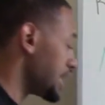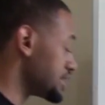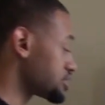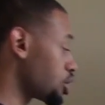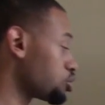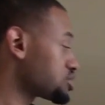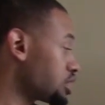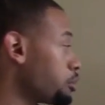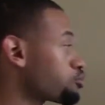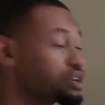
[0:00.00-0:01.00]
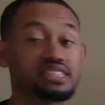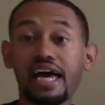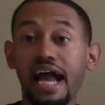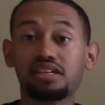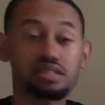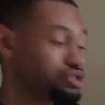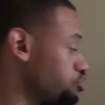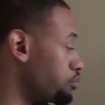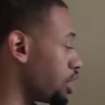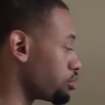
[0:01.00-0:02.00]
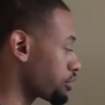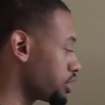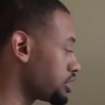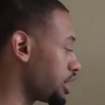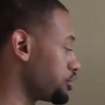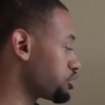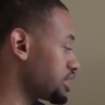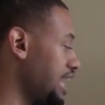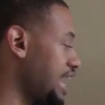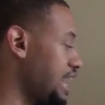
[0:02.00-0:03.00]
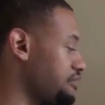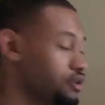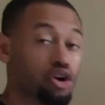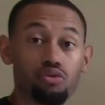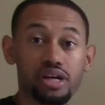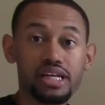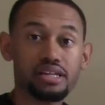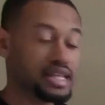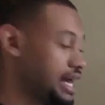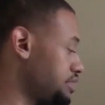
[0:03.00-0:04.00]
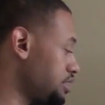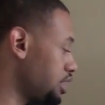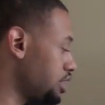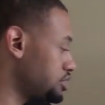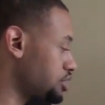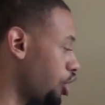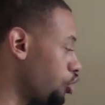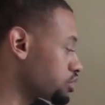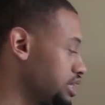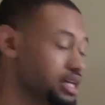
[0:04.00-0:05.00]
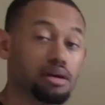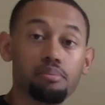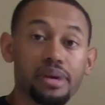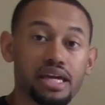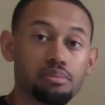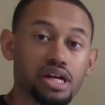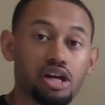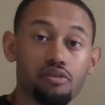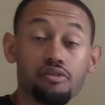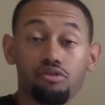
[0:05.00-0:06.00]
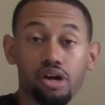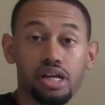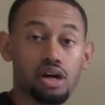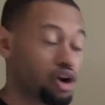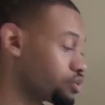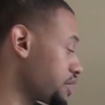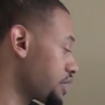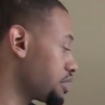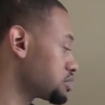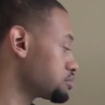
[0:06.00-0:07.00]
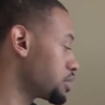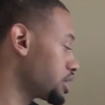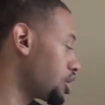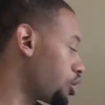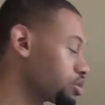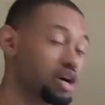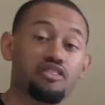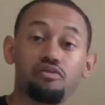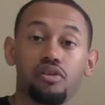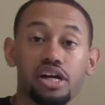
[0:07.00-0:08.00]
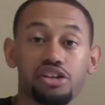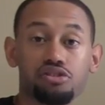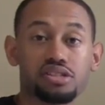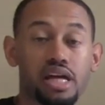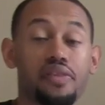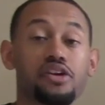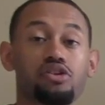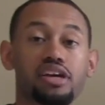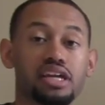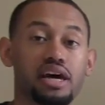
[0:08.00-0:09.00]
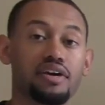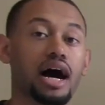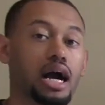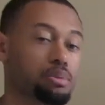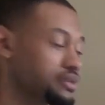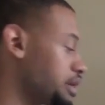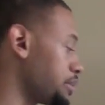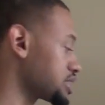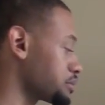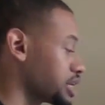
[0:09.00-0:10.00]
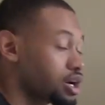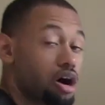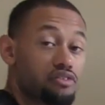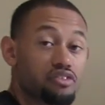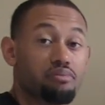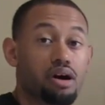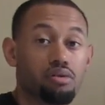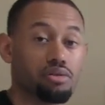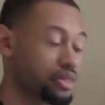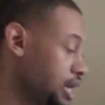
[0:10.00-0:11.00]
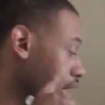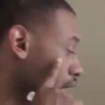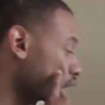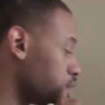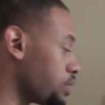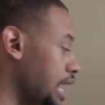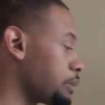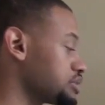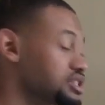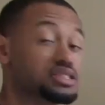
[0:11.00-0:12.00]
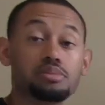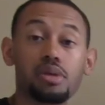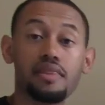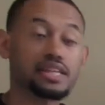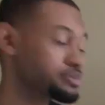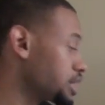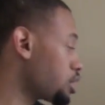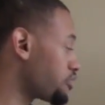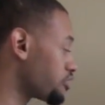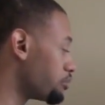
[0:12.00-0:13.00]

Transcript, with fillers: And so some REITs actually do both. Now you can have a REIT that does only making money off of rent, a REIT that does money only off of interest, and then you can have a hybrid that makes money off of both. And what happens is the money that's made off